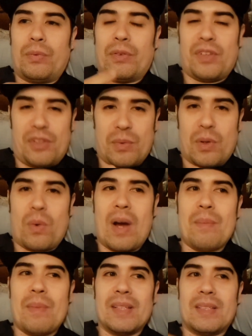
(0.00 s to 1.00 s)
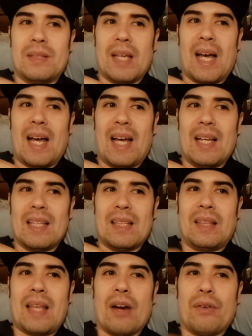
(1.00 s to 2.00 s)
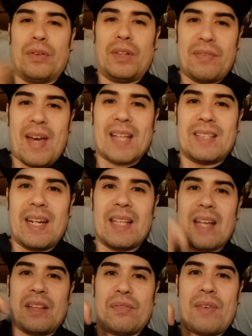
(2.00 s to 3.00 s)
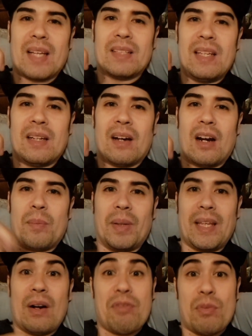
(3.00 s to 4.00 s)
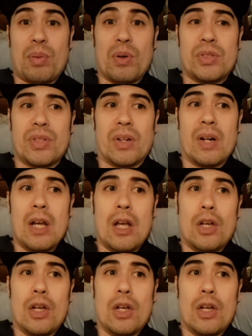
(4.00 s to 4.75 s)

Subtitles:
fulfill the requirements. They're fully vaccinated, they have their vaccine card, but they don't have a booster.